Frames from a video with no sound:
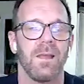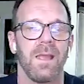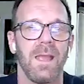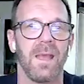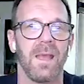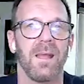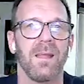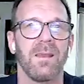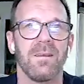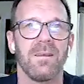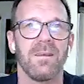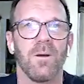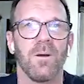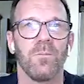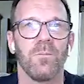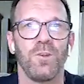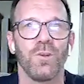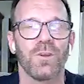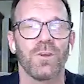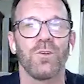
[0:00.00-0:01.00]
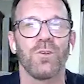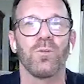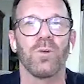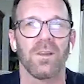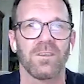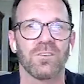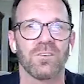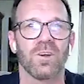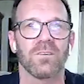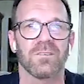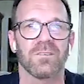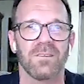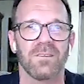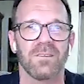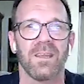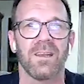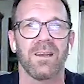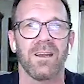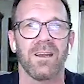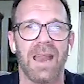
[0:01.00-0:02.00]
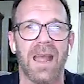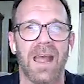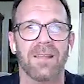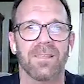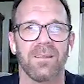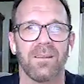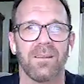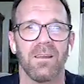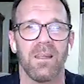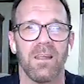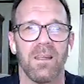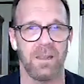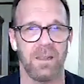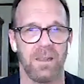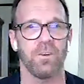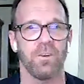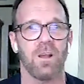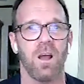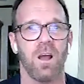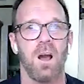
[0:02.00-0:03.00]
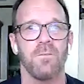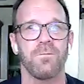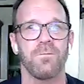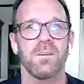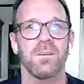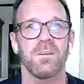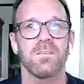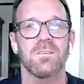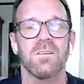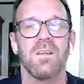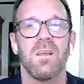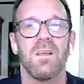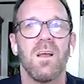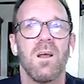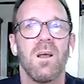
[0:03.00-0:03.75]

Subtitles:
And you can really start seeing it in an athlete, in their confidence,